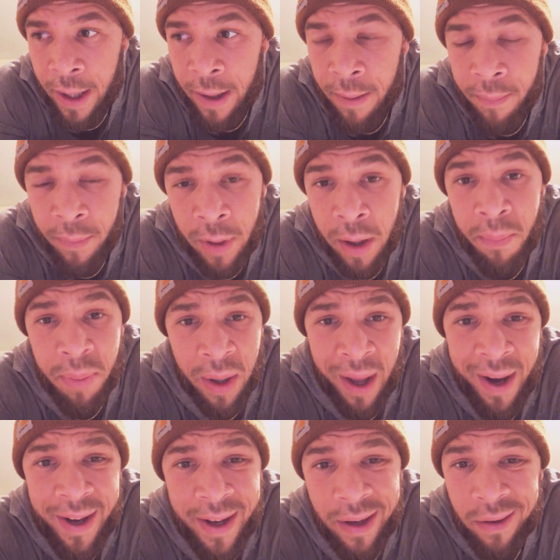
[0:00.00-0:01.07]
am
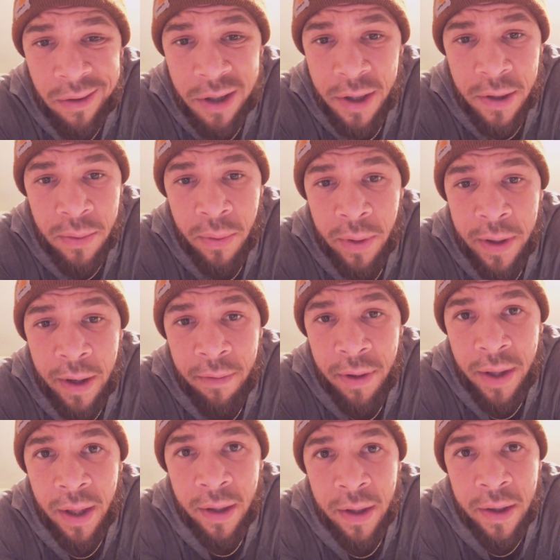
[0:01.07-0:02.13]
complying just with
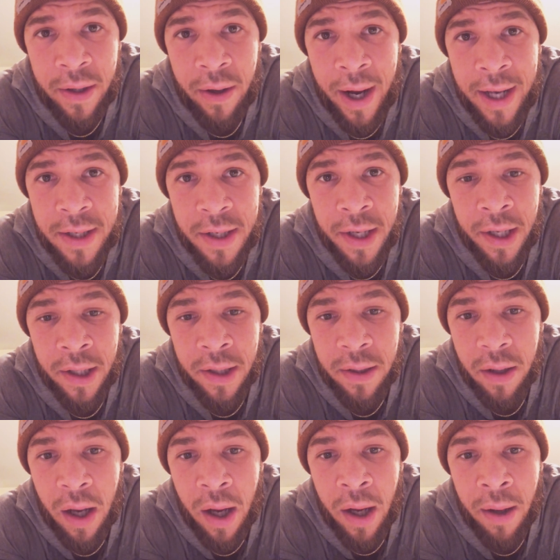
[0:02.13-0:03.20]
everything that they're asking
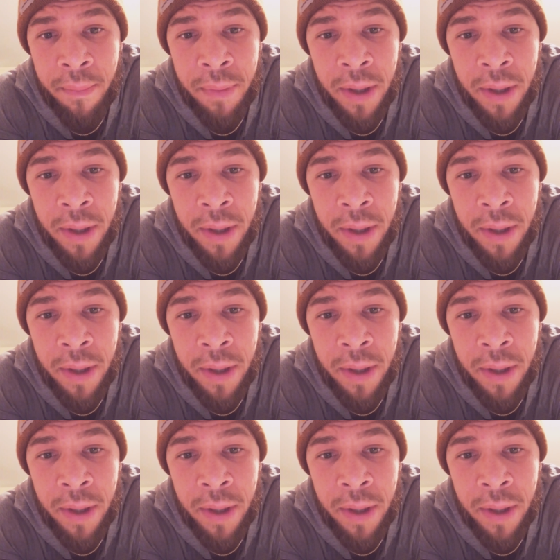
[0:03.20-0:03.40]
uh,